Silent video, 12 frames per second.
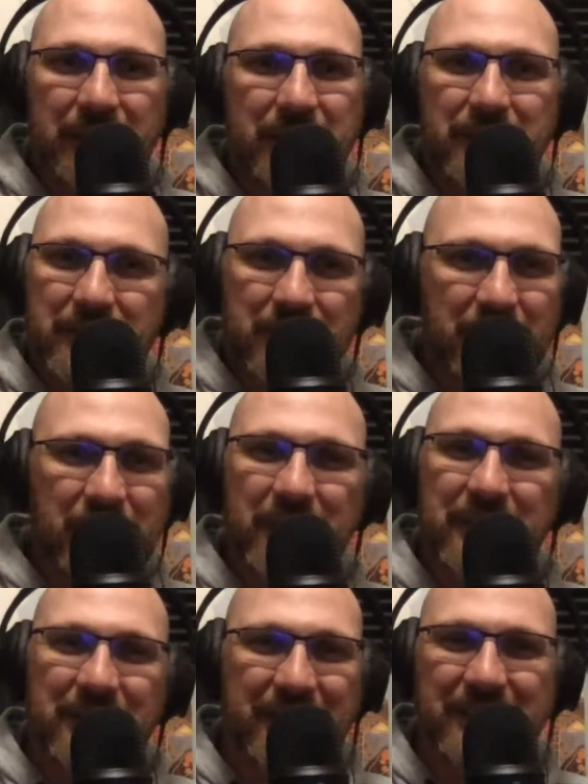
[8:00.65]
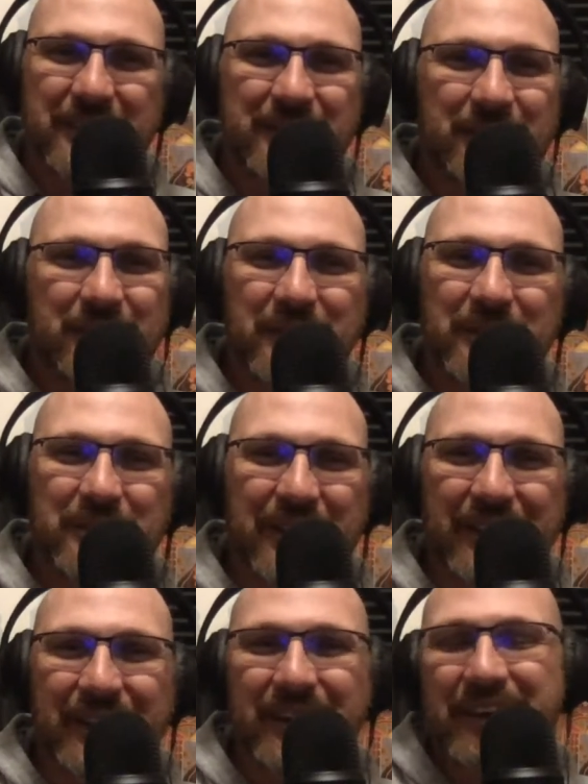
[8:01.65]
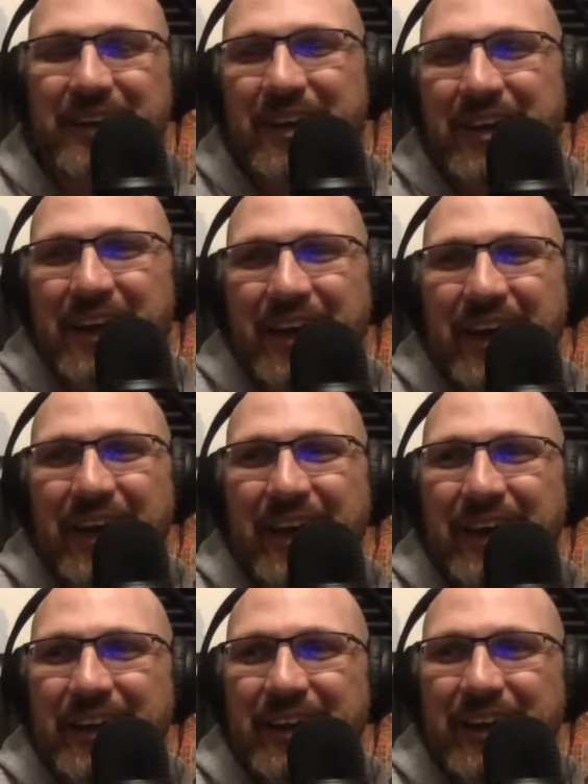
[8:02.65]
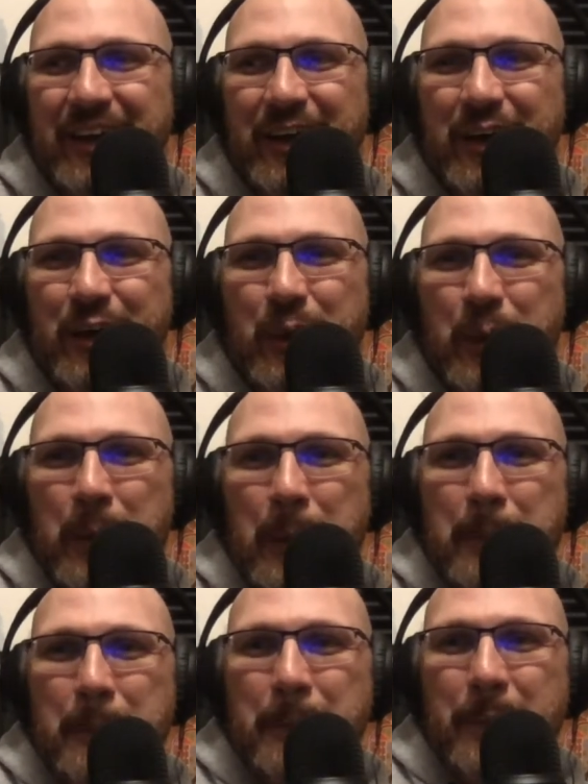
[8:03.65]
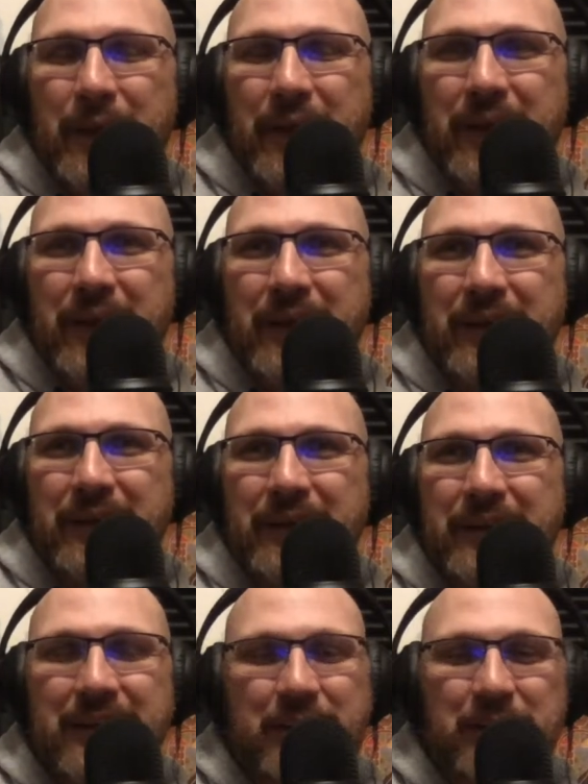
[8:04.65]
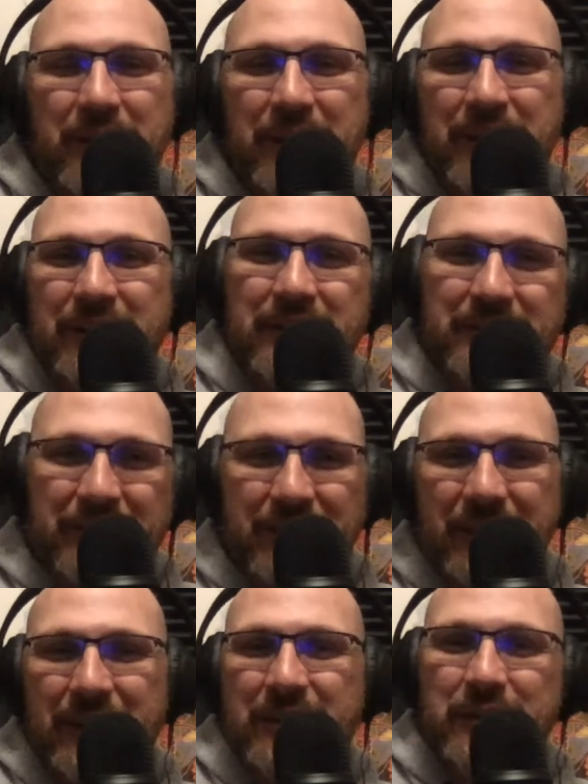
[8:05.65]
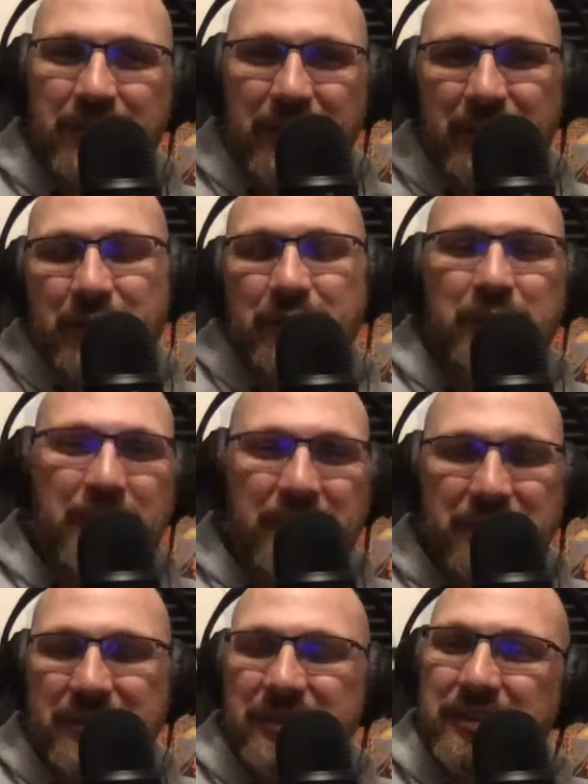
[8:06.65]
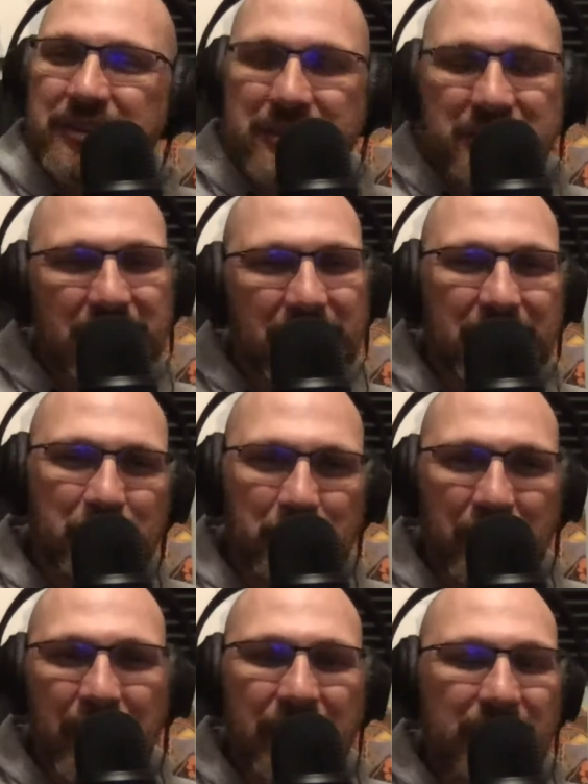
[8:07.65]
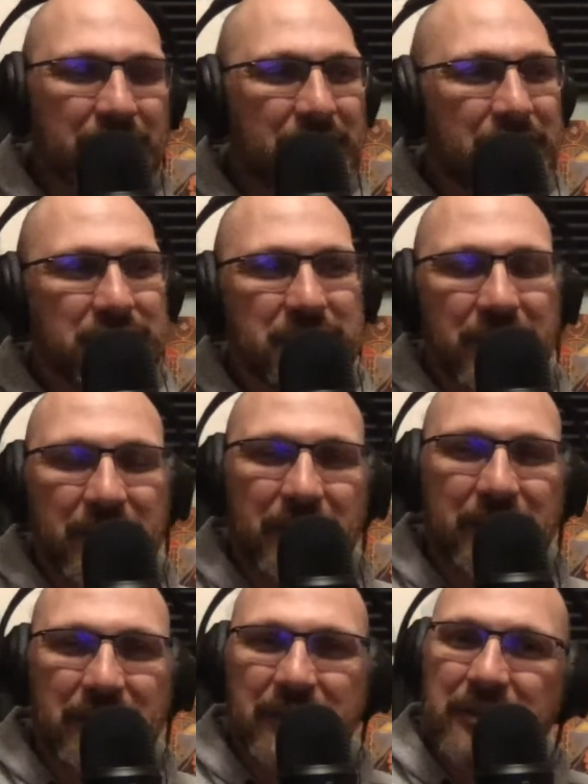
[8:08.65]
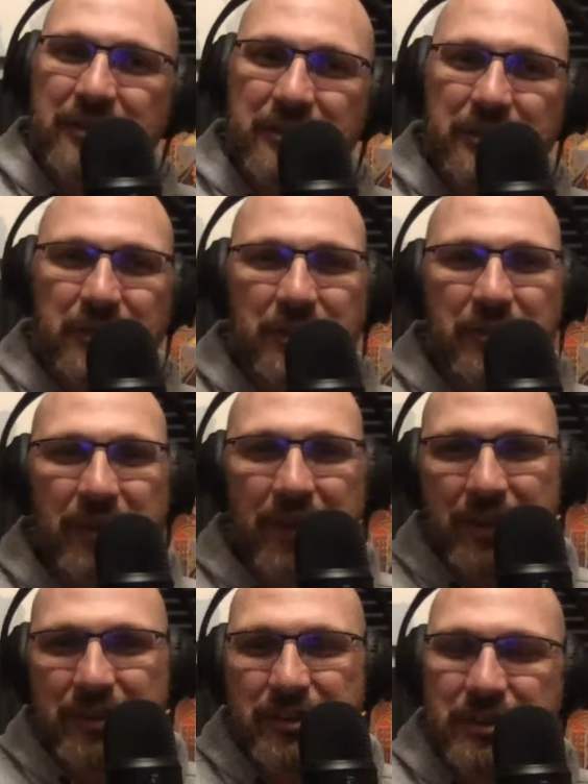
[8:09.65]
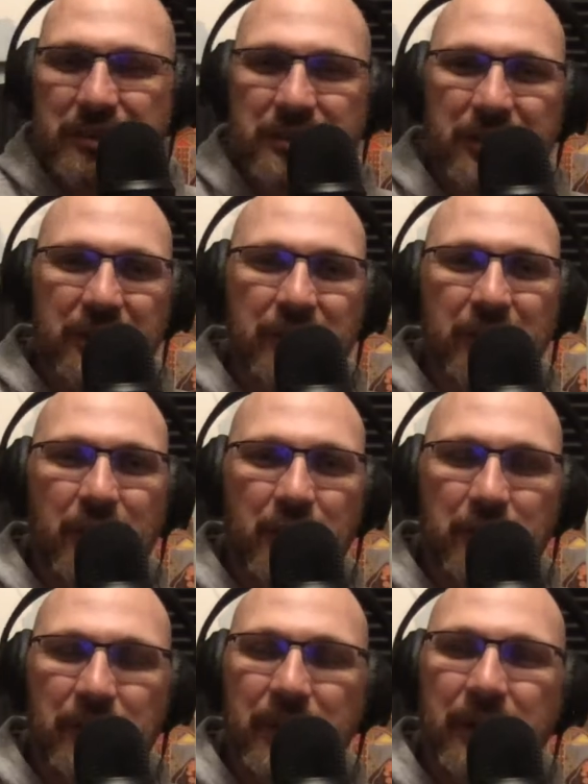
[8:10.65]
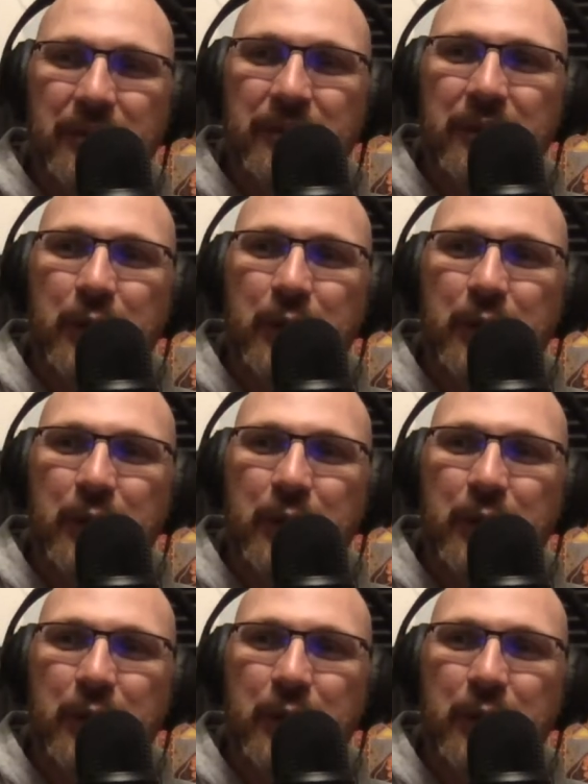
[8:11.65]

This is where I'm at." And he kept kind of leaving me messages. Just check out the package. Check out this. These are the advantages. Check out the compound.